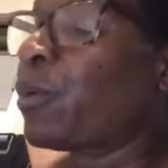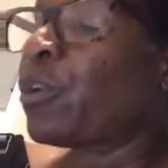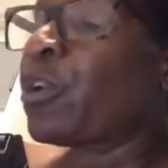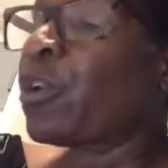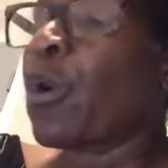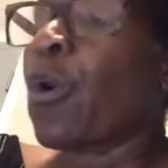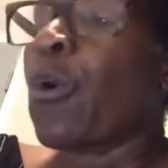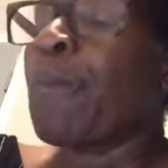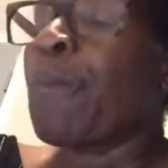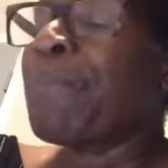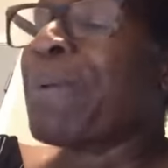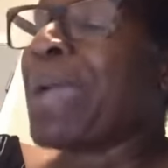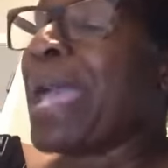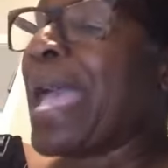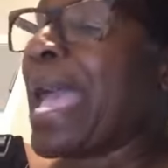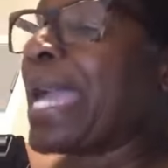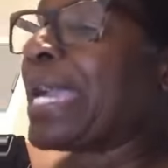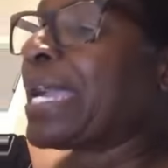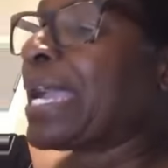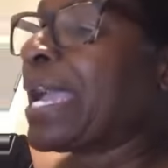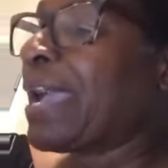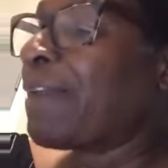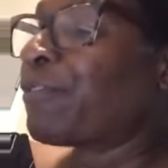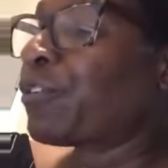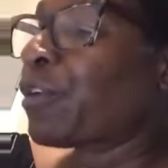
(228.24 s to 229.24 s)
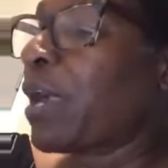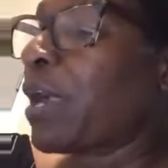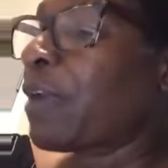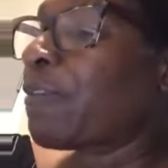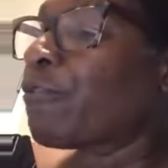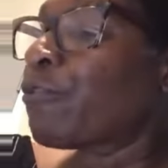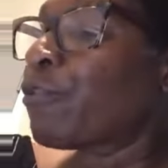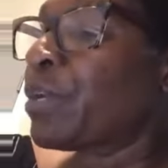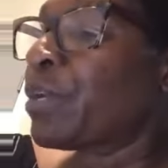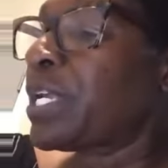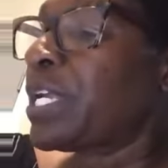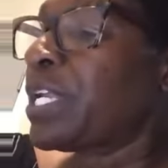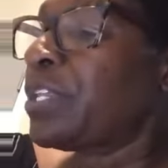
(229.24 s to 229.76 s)
We'll go back after I
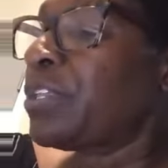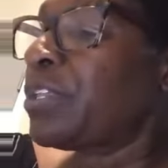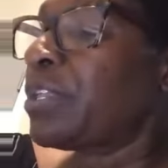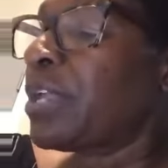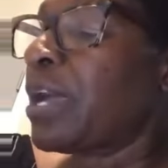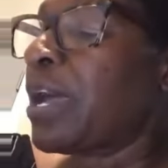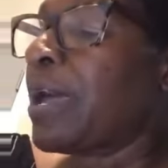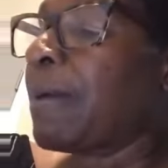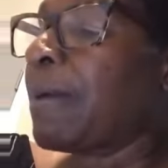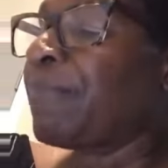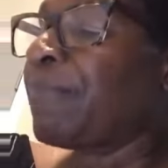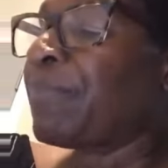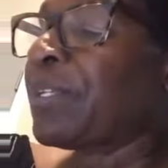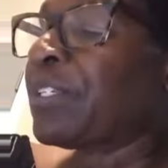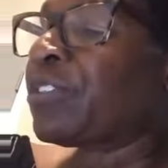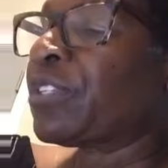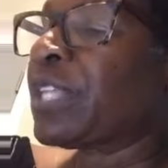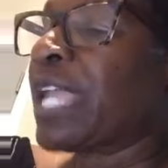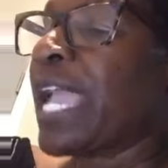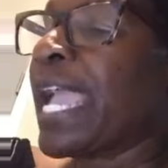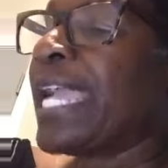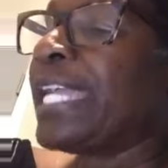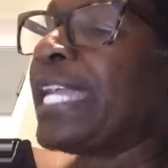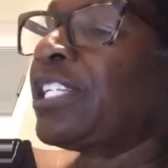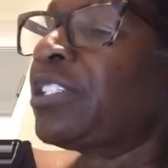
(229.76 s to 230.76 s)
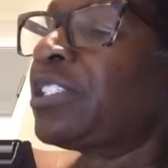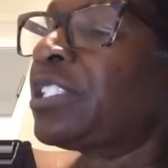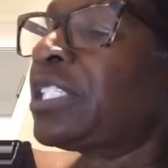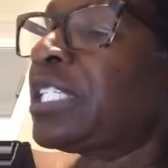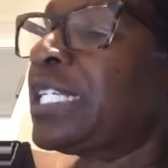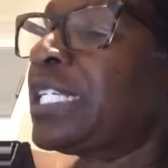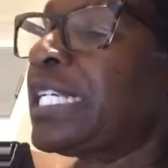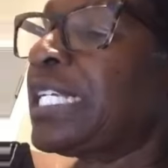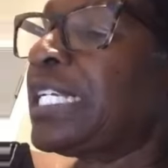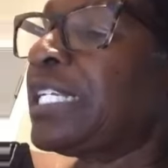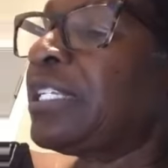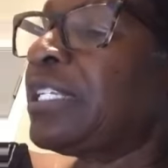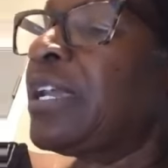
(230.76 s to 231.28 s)
read um, this
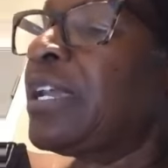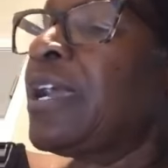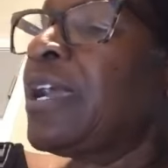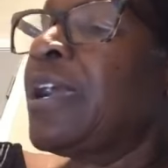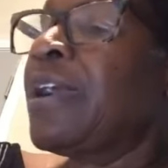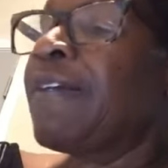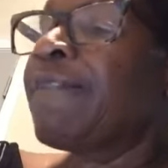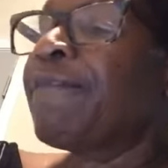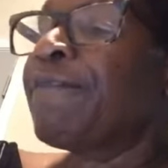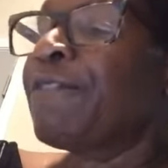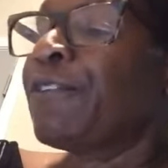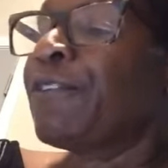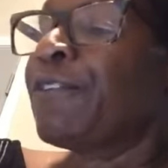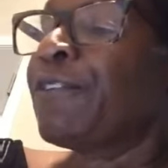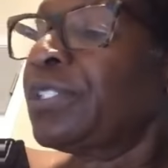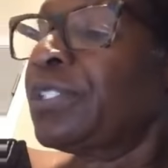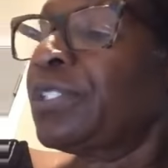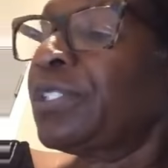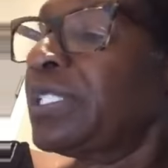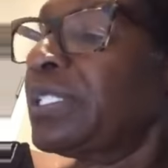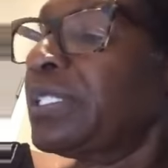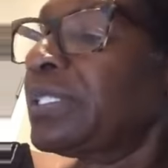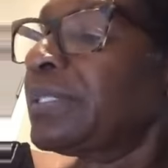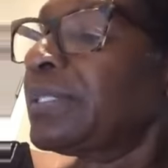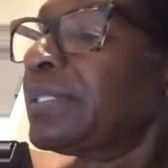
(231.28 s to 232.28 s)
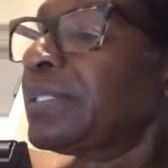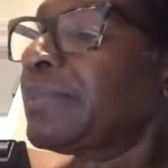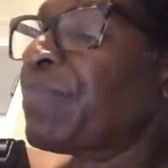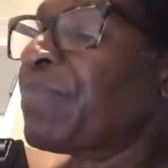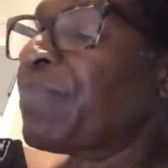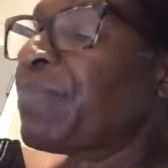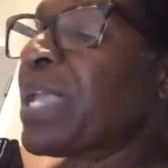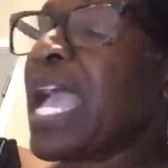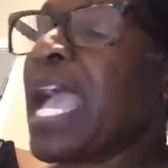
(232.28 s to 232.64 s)
18 verses.